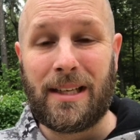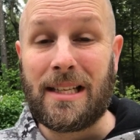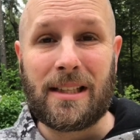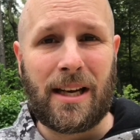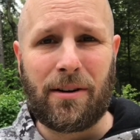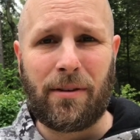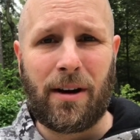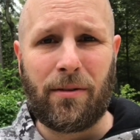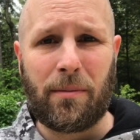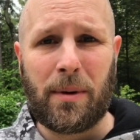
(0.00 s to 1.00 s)
easily under a
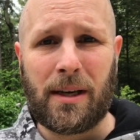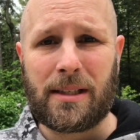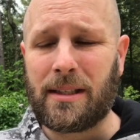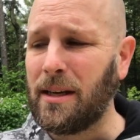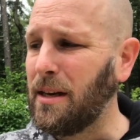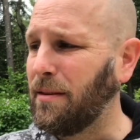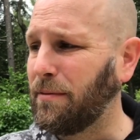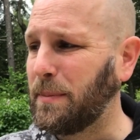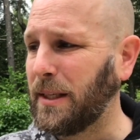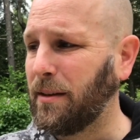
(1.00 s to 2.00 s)
hundred bucks,
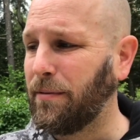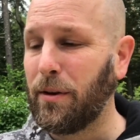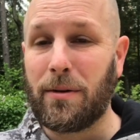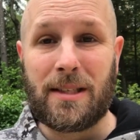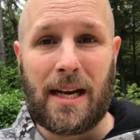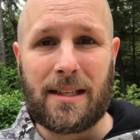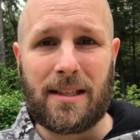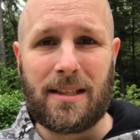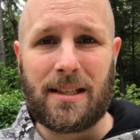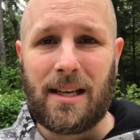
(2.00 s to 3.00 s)
particularly for those
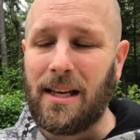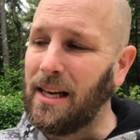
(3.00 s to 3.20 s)
sizes.